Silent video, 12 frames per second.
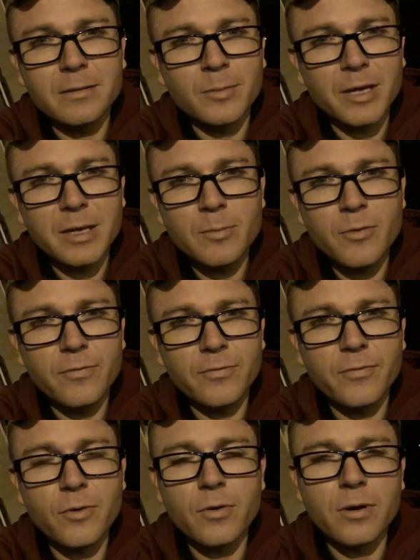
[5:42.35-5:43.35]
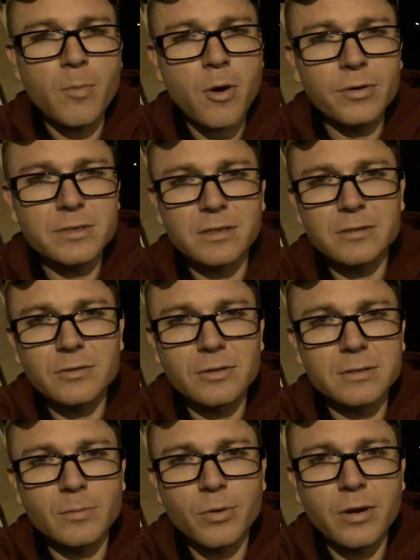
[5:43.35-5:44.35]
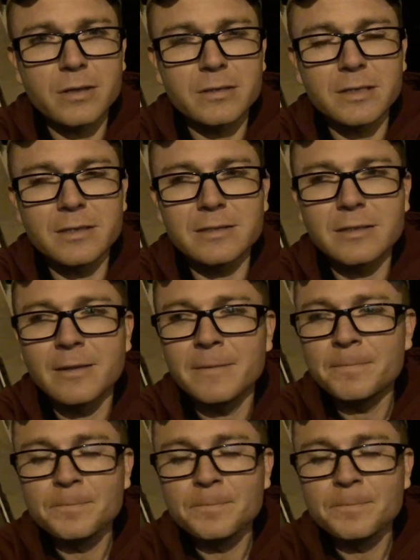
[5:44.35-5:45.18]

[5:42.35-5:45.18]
I'm gonna keep moving forward I'm always gonna trust the process